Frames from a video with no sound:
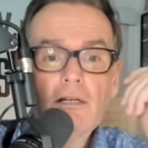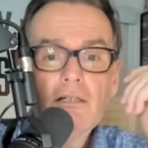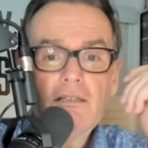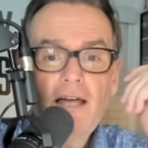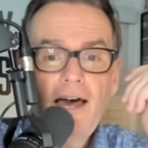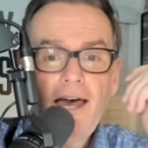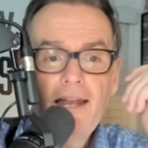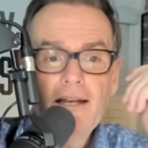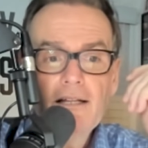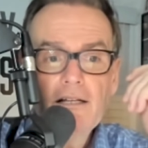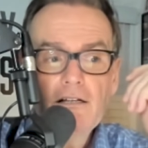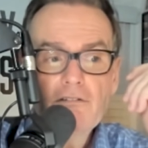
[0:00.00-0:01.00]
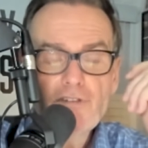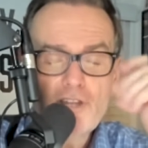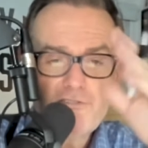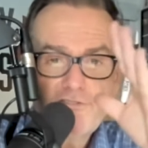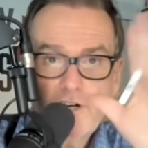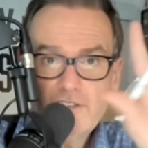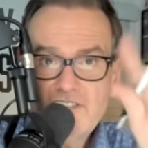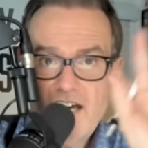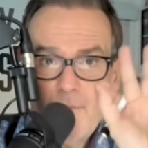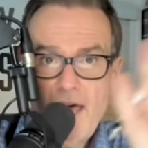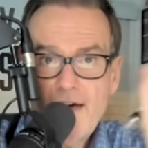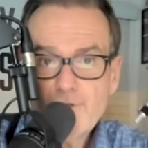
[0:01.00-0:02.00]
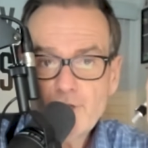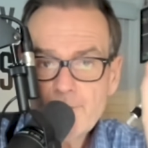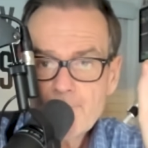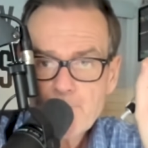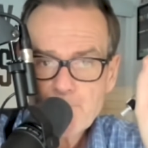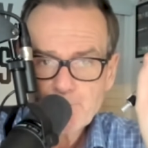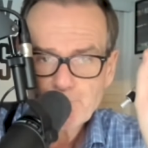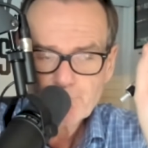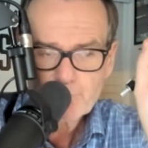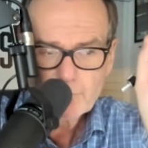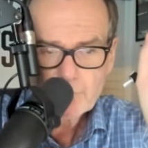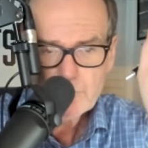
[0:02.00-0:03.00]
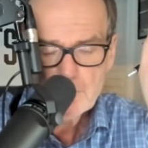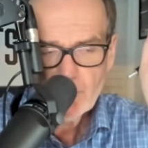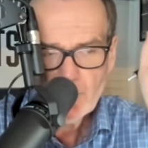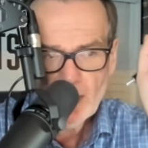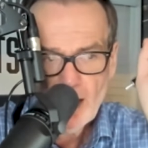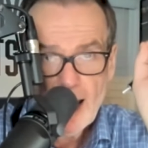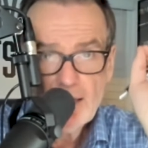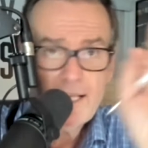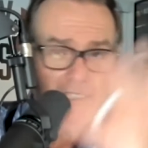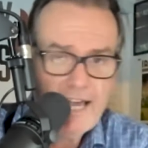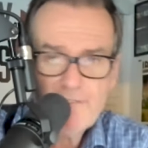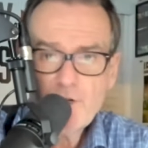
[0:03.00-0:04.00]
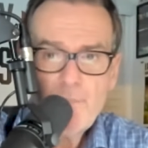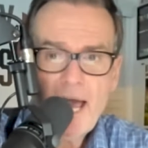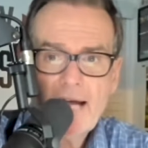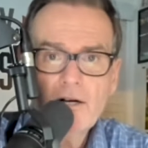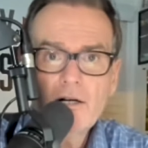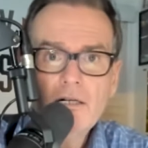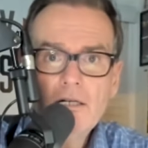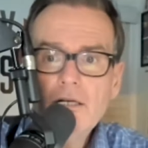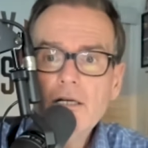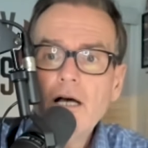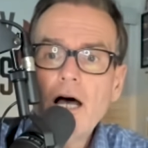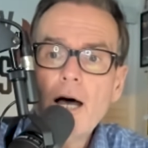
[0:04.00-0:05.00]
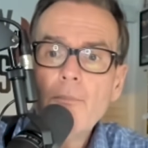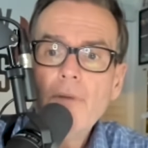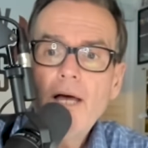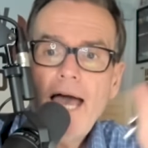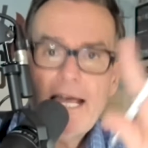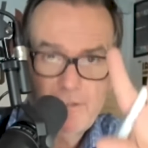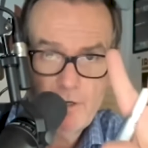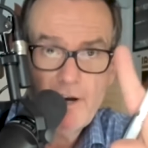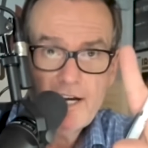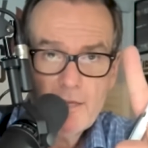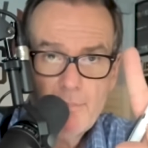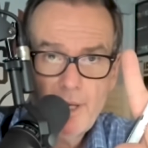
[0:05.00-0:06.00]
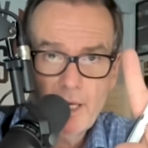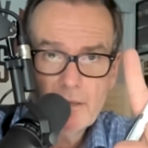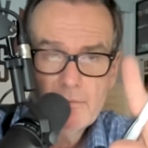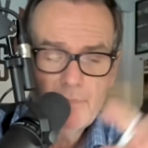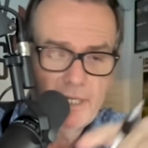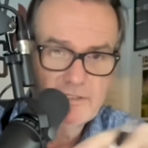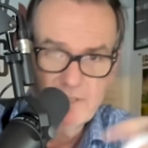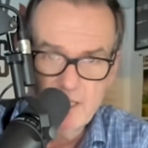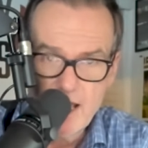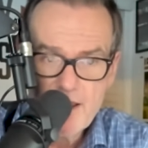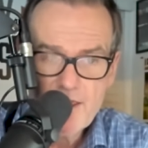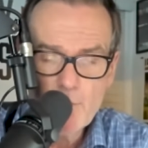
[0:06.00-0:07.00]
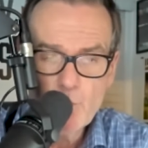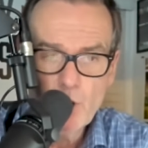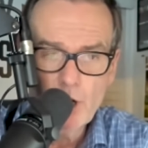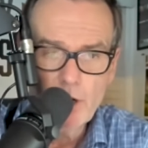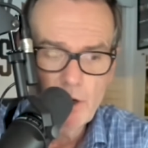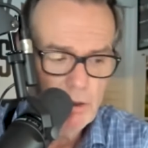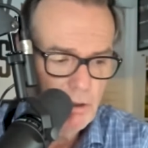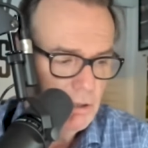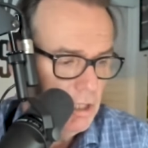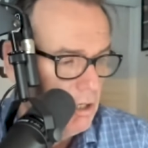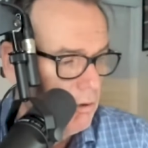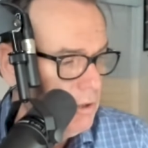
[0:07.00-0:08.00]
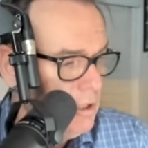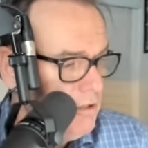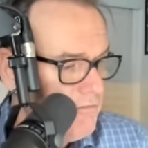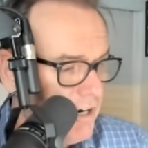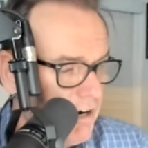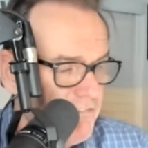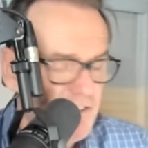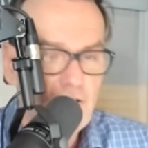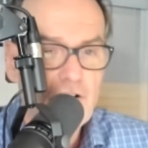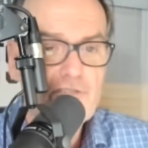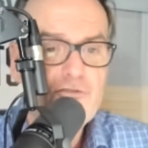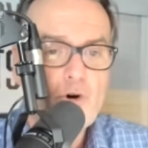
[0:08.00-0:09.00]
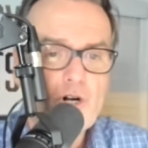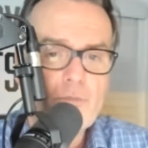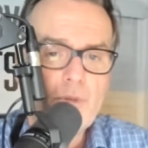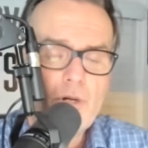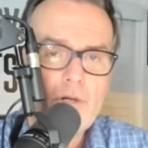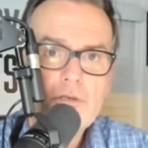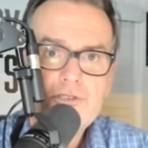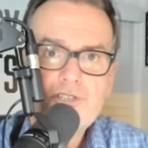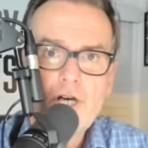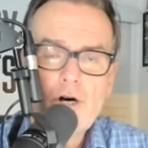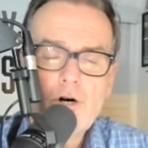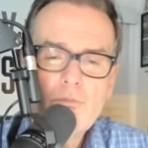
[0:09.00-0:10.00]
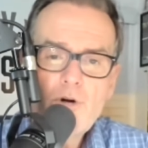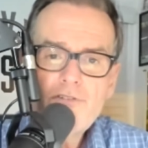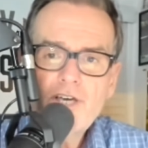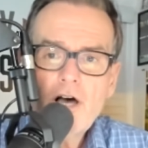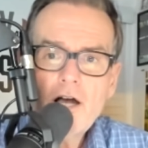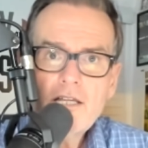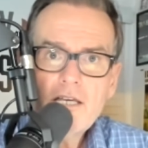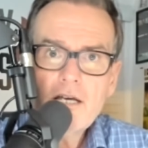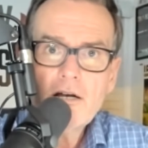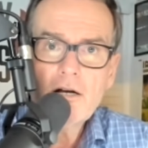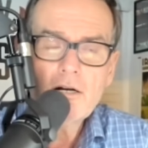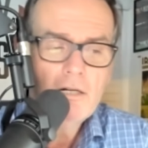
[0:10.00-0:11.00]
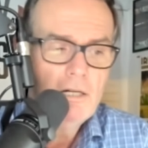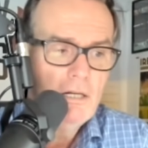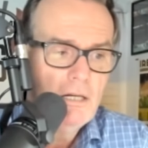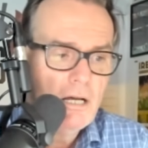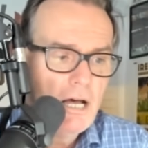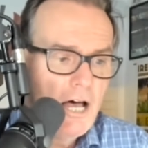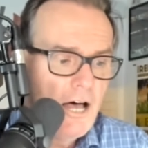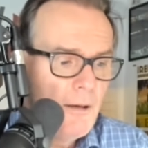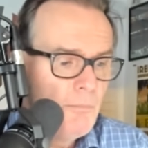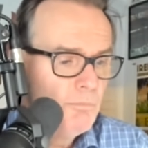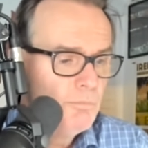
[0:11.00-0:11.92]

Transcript: that for the first time ever, I liked every Packer at their ADP because a lot of them were, you know, very, very affordable. So moving on here, a